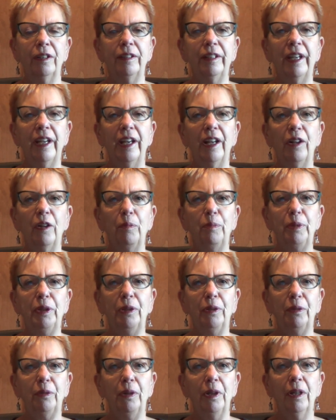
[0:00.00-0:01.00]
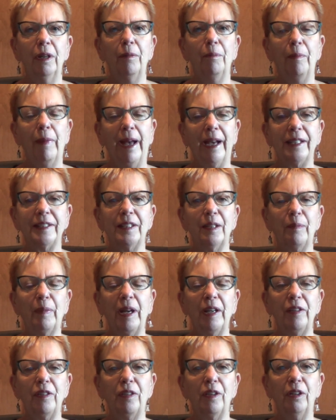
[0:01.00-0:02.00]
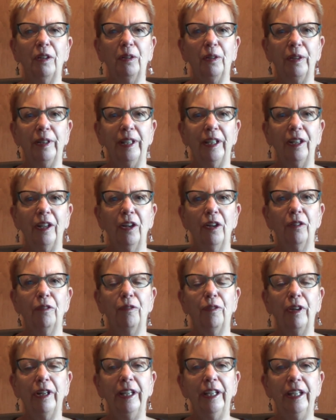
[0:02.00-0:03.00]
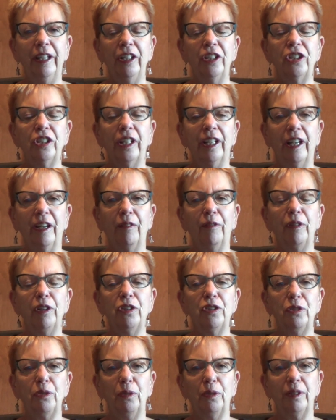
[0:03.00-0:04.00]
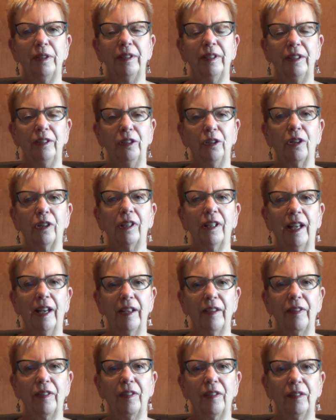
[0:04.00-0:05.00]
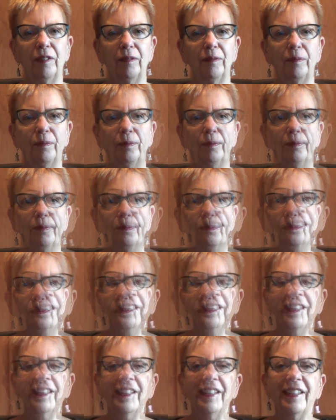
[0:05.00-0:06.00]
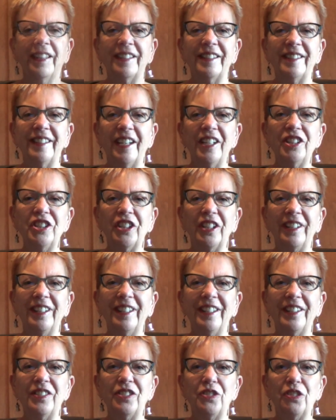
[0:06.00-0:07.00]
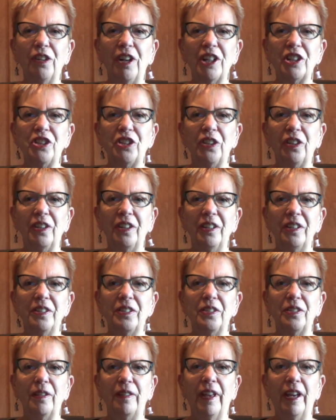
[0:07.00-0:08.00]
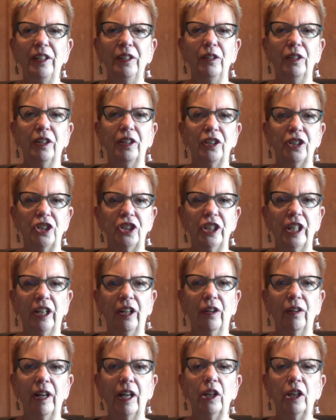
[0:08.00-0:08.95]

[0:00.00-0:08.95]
to help you maximize the learning for each and every student in your class. The session is structured so that you can share